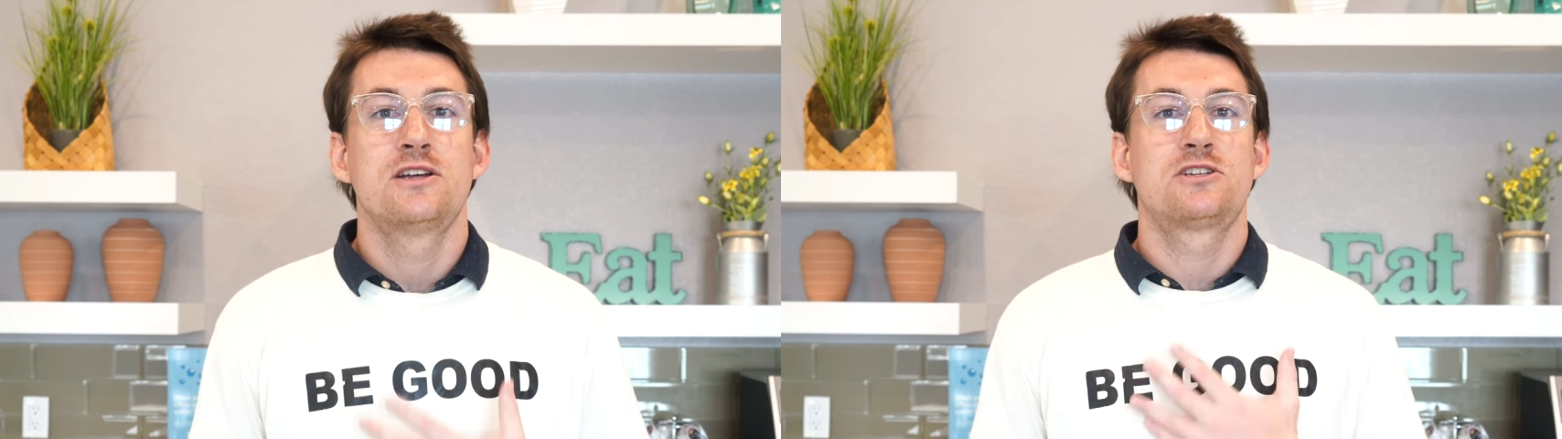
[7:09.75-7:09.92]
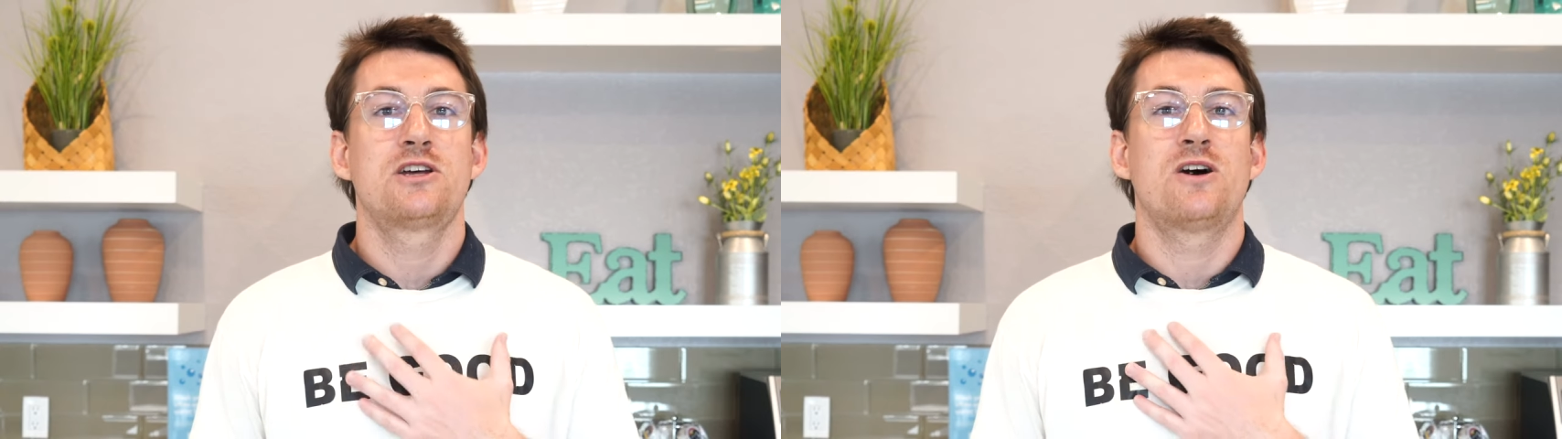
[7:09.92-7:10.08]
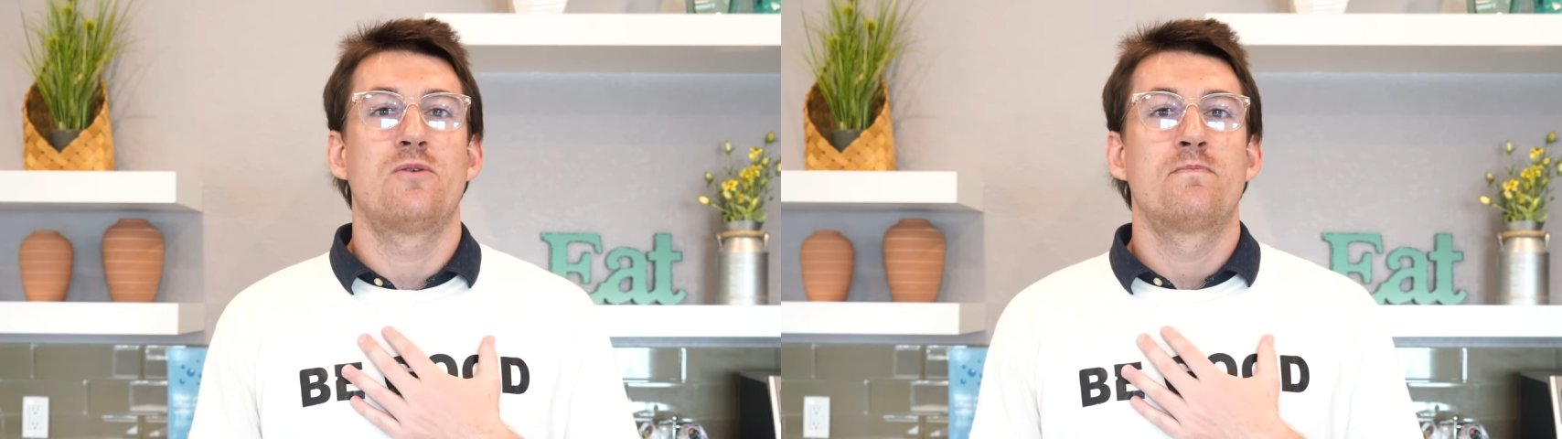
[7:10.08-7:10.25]

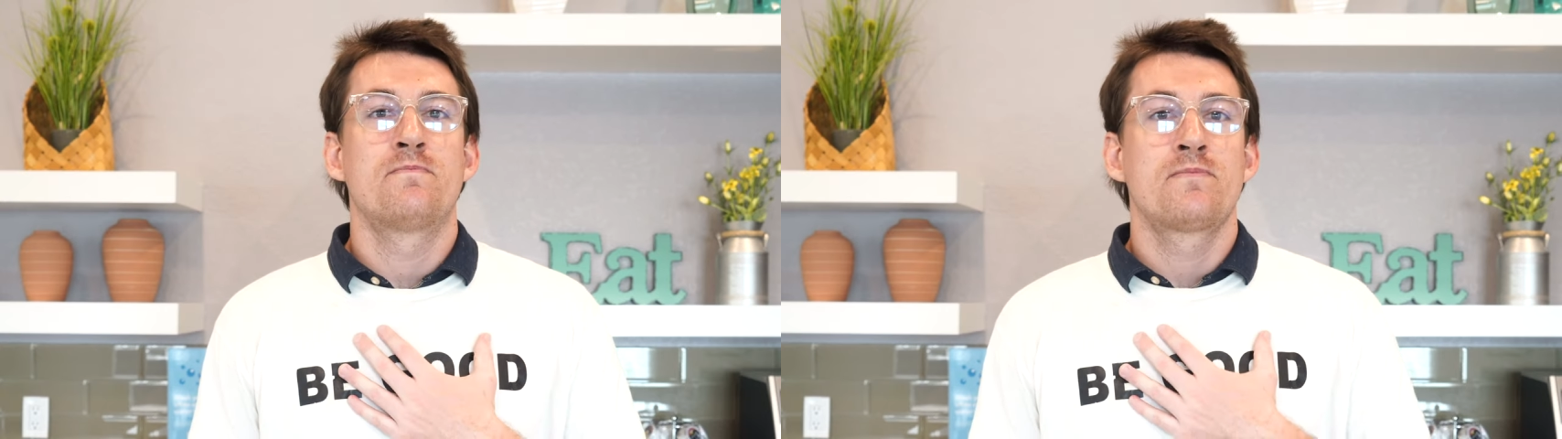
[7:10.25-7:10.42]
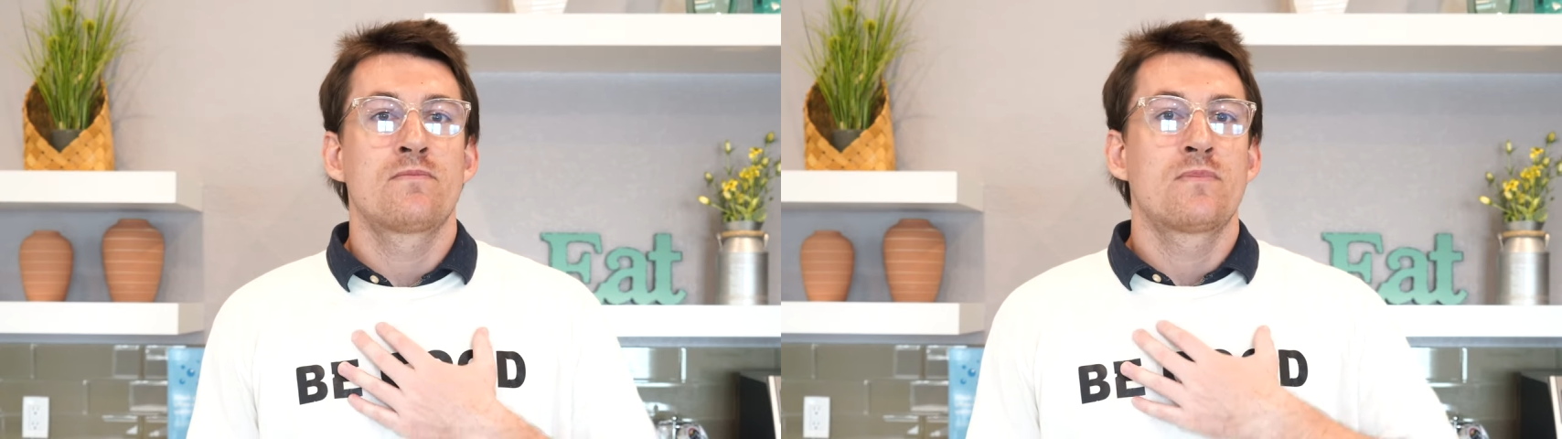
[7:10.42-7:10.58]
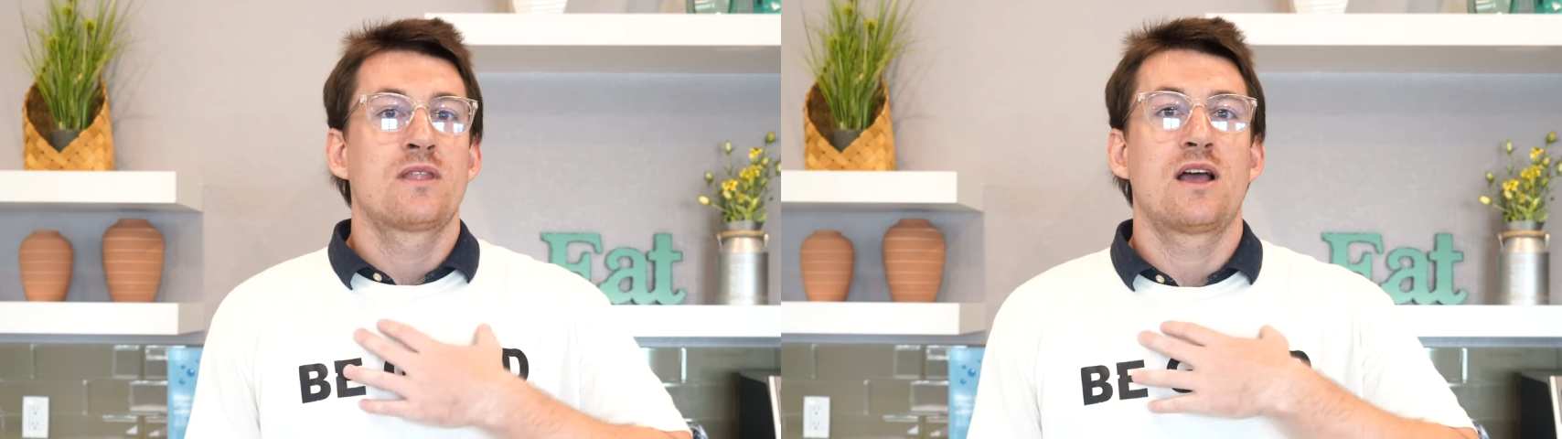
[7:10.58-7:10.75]
So
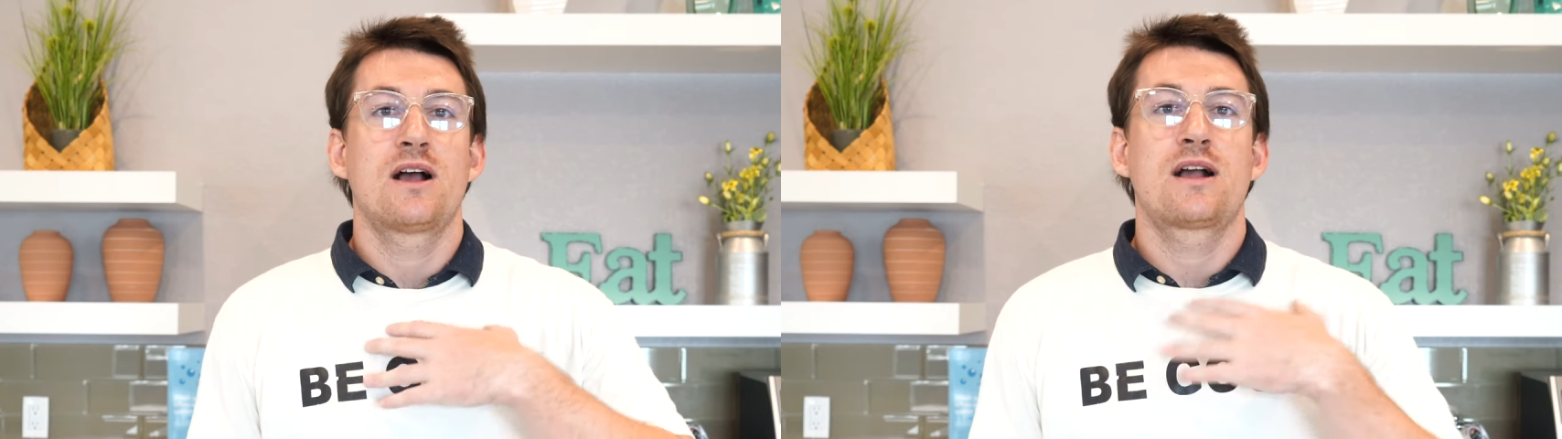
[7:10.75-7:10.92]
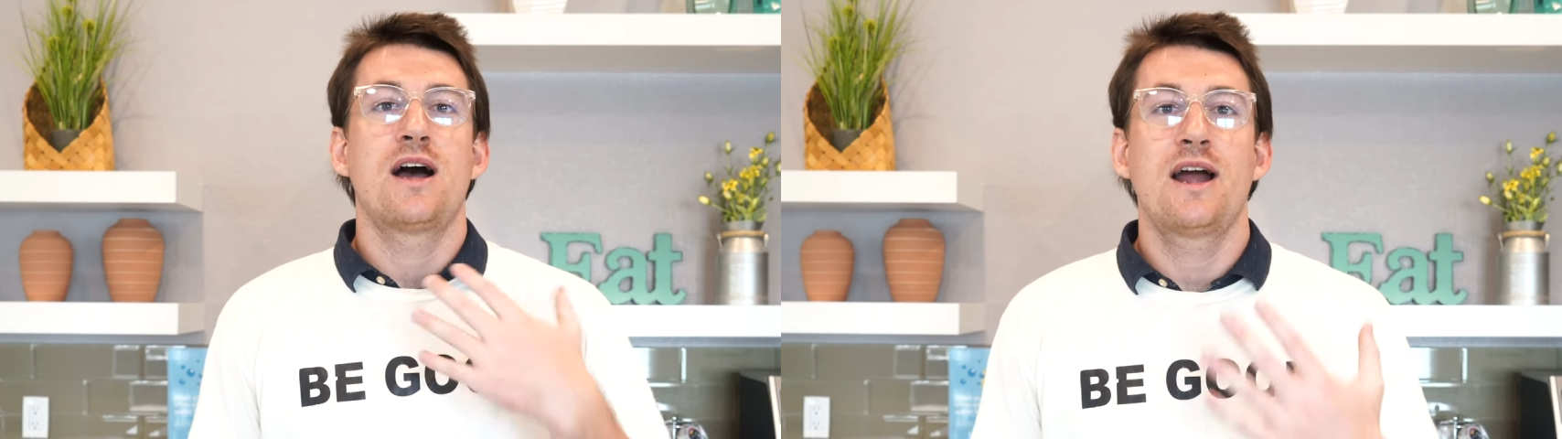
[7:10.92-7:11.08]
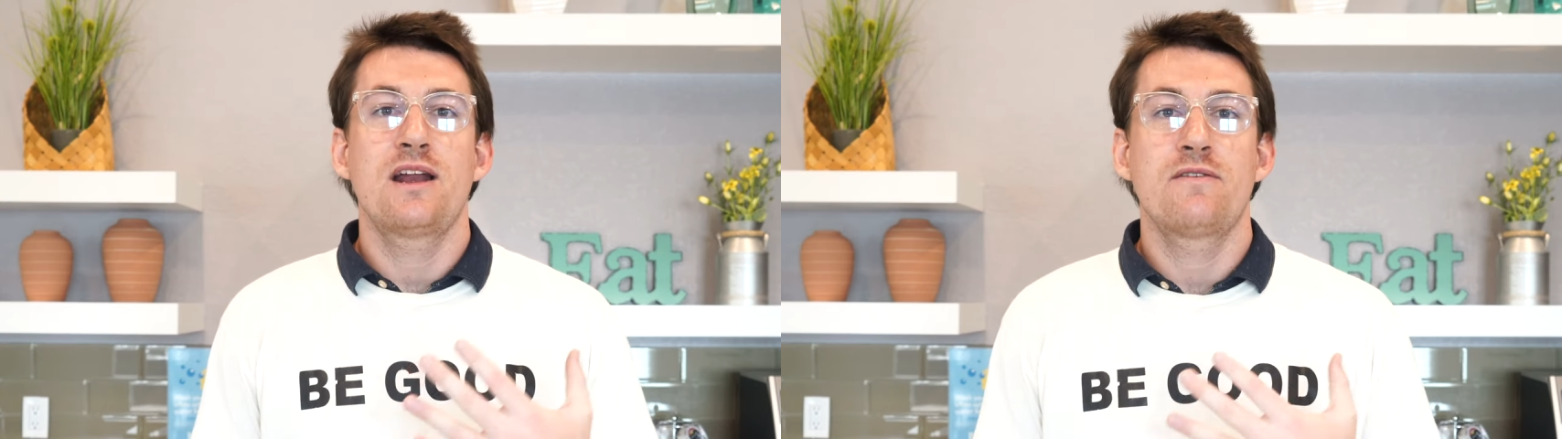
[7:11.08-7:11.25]

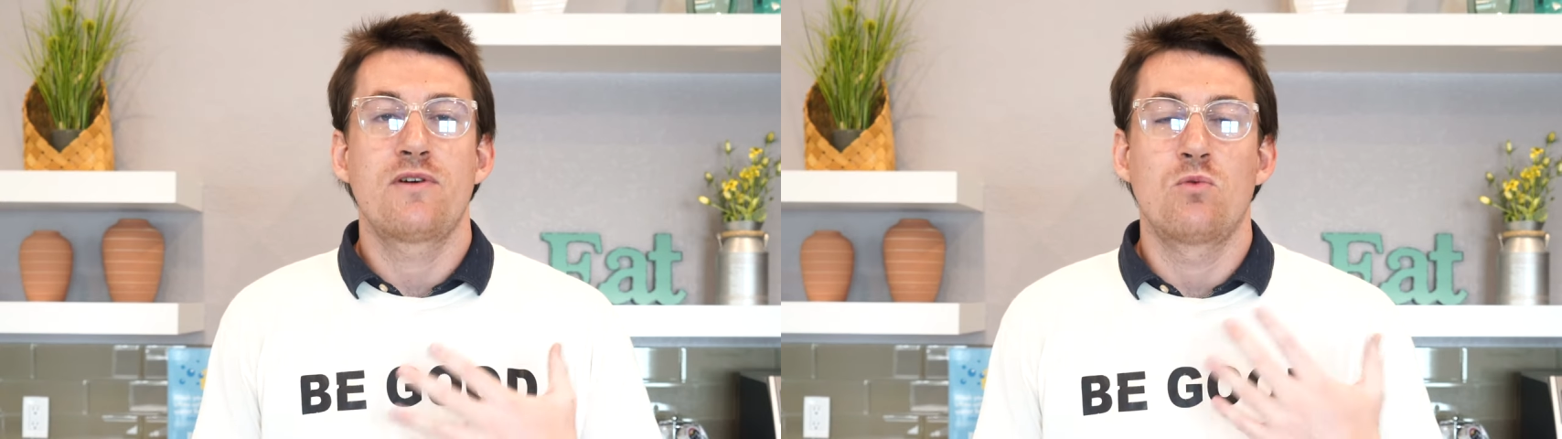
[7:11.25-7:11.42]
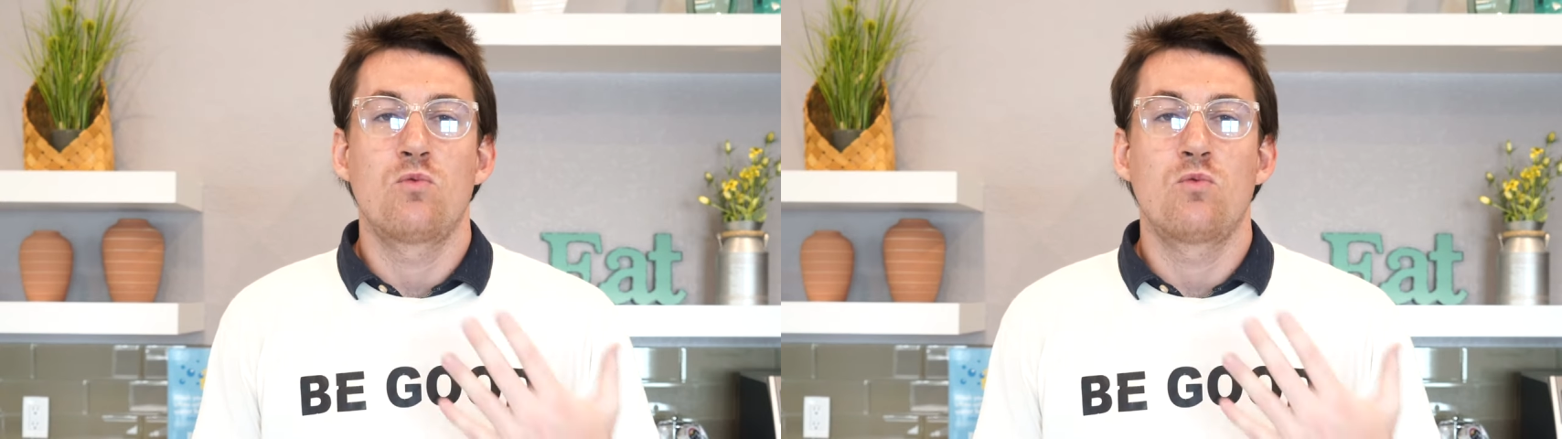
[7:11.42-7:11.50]
kind of a